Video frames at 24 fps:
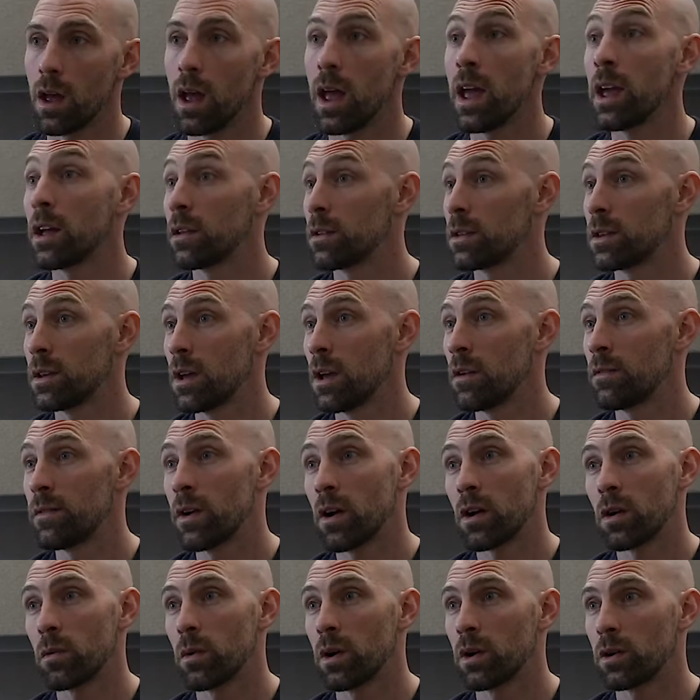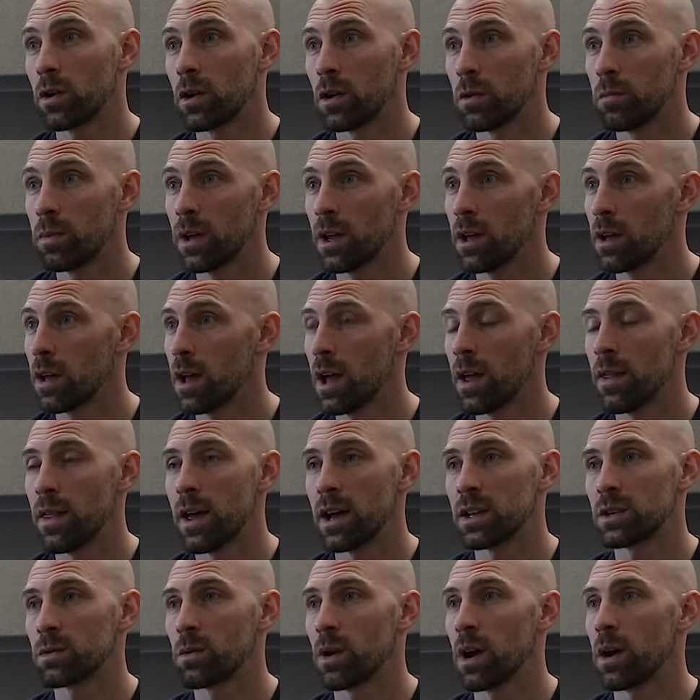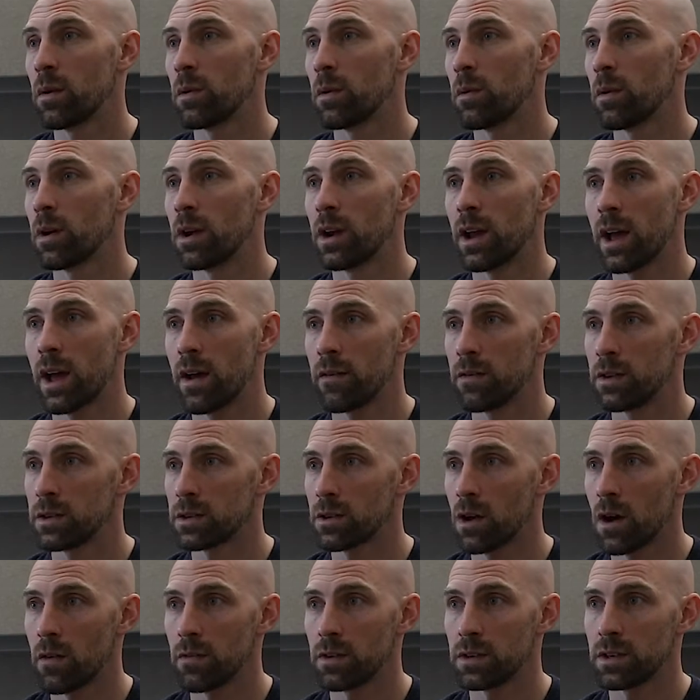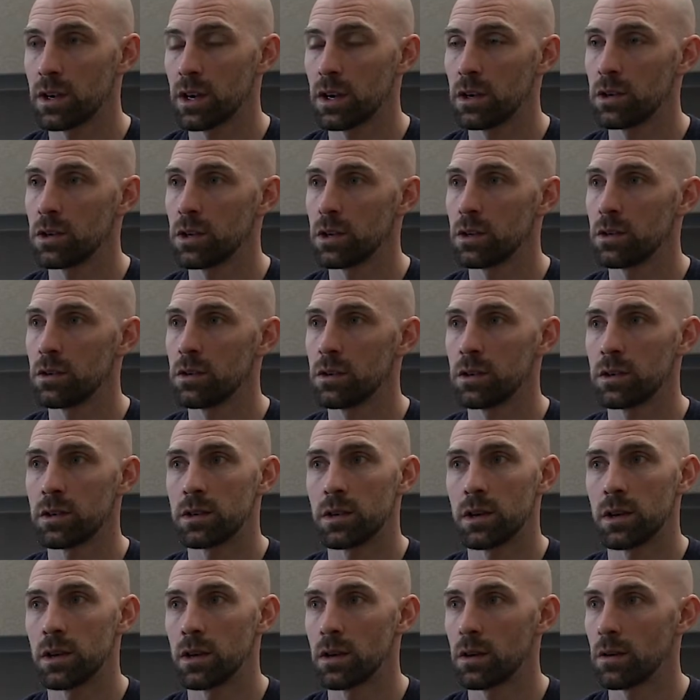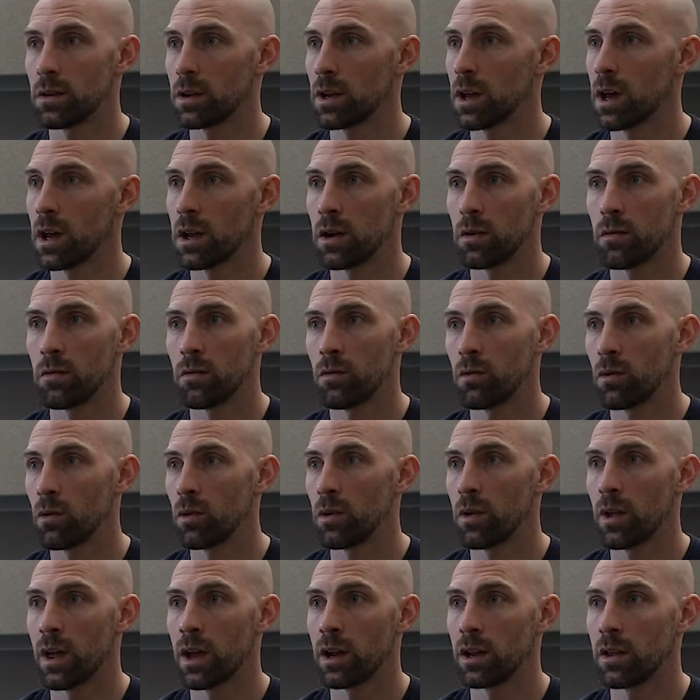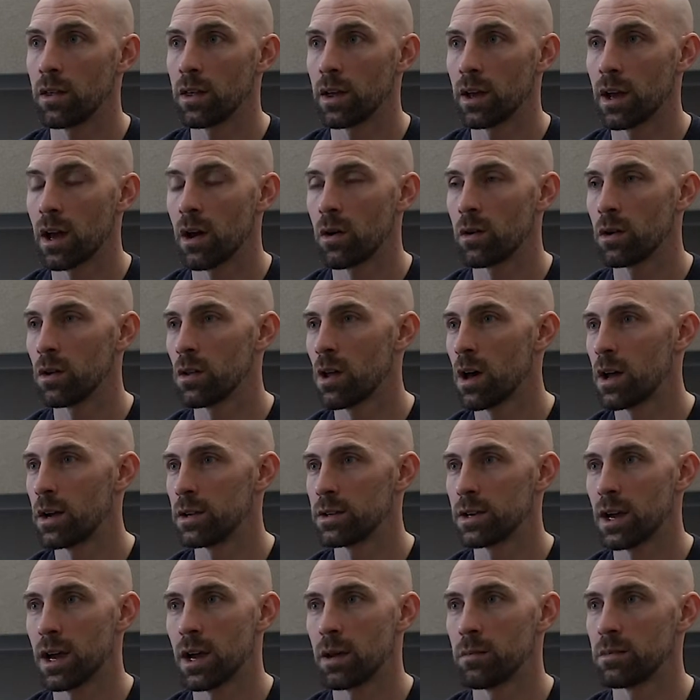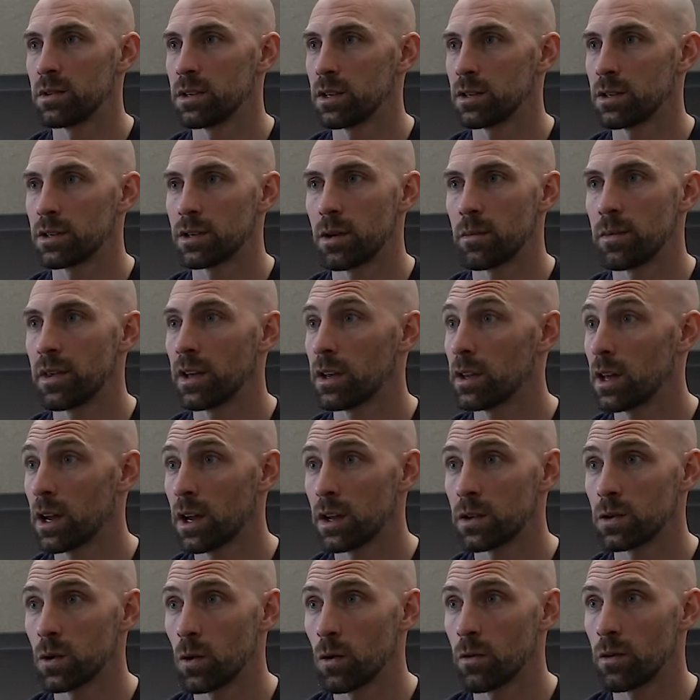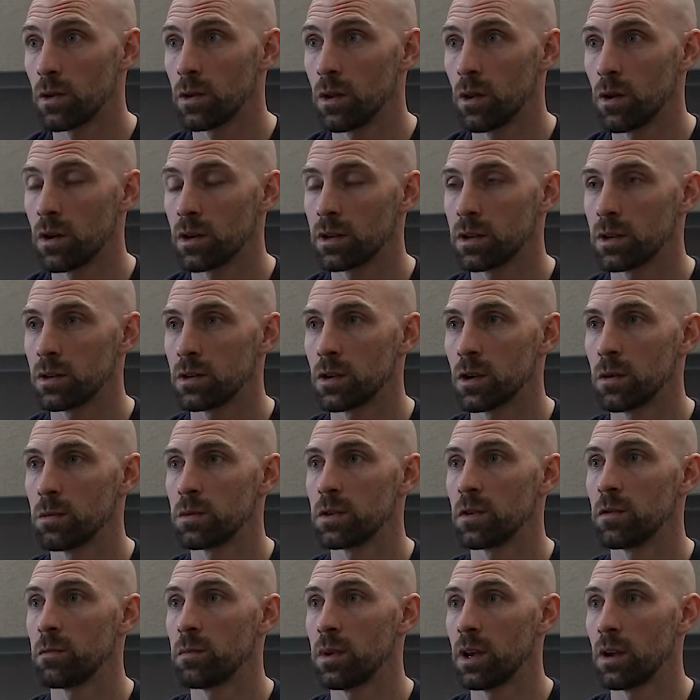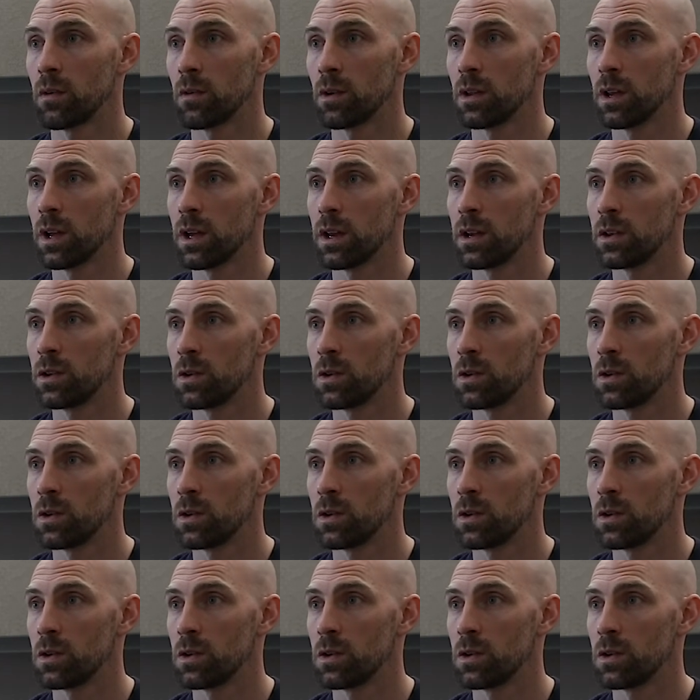It very well could be, and that's why we wanted to have this conversation, just to kind of rule anything out. A lot of times it's something that gets overlooked in terms of being related